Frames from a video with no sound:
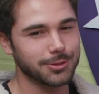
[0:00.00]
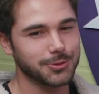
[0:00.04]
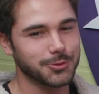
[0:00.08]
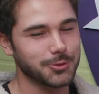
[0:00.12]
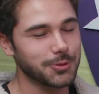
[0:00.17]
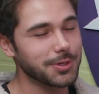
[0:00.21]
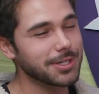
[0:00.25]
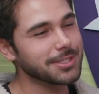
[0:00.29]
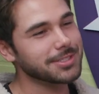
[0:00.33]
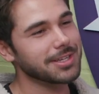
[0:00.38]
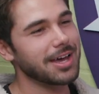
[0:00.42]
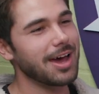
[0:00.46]

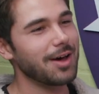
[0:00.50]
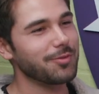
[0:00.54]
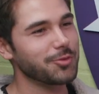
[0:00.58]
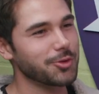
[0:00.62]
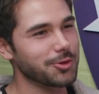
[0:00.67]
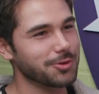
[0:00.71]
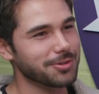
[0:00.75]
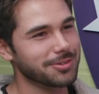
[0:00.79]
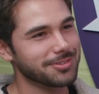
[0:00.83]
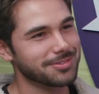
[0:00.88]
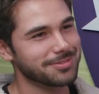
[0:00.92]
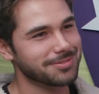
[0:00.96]
Two days
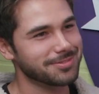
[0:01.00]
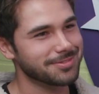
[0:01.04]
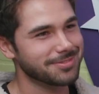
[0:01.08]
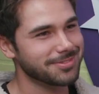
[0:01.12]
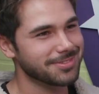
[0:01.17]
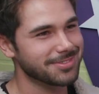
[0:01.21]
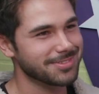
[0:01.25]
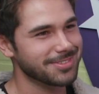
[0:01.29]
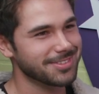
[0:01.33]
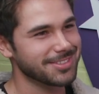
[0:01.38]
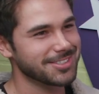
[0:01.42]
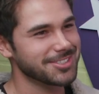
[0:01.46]
after,
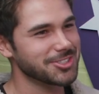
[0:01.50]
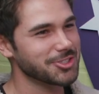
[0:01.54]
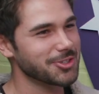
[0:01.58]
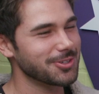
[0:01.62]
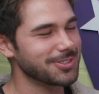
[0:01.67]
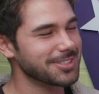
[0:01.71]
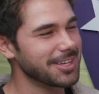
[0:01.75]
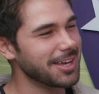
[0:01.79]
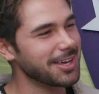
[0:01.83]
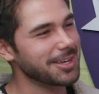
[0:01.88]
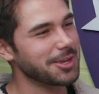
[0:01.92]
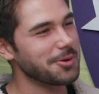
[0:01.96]
she
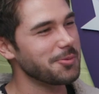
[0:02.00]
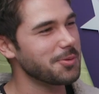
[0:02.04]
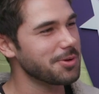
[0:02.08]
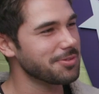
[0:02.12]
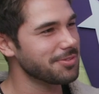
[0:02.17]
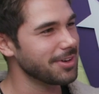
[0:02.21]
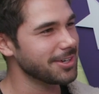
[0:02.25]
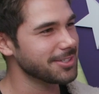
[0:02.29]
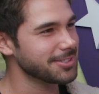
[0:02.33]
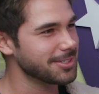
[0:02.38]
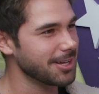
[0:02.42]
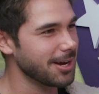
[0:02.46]
goes, hey, can we
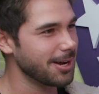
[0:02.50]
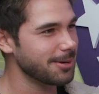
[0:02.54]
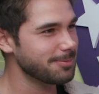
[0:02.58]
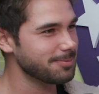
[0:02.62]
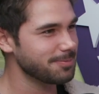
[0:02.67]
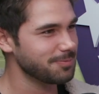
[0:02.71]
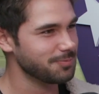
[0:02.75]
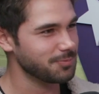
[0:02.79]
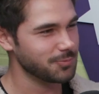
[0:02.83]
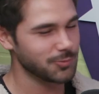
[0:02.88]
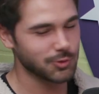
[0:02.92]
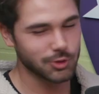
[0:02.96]
FaceTime?
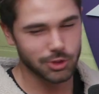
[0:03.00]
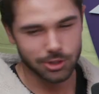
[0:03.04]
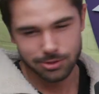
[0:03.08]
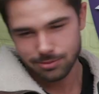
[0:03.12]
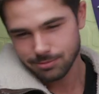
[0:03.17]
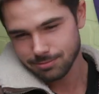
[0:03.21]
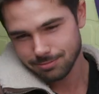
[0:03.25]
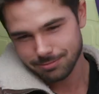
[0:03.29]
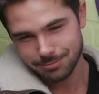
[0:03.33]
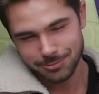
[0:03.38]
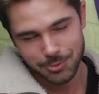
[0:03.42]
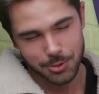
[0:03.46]
Sure,
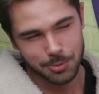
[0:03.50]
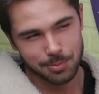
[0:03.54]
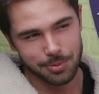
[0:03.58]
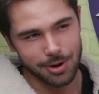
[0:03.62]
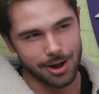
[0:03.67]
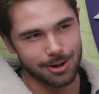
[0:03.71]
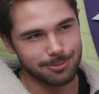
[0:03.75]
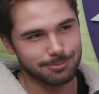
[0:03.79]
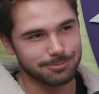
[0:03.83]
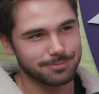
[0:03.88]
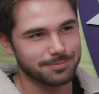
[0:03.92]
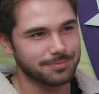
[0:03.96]
no
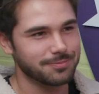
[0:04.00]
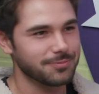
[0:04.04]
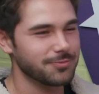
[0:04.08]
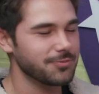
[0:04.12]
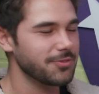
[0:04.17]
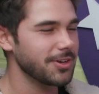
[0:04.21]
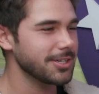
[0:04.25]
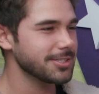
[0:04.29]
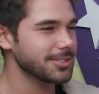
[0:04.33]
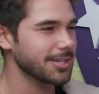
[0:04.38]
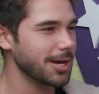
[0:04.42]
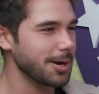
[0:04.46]
problem.
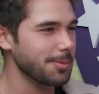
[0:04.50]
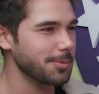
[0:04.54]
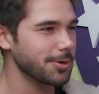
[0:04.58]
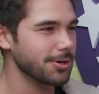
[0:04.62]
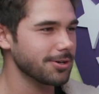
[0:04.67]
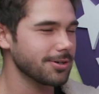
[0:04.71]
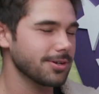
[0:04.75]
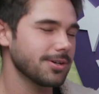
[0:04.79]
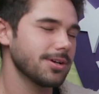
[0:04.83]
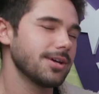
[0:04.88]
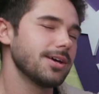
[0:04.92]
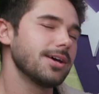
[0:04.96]
FaceTiming
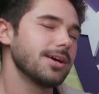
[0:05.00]
her.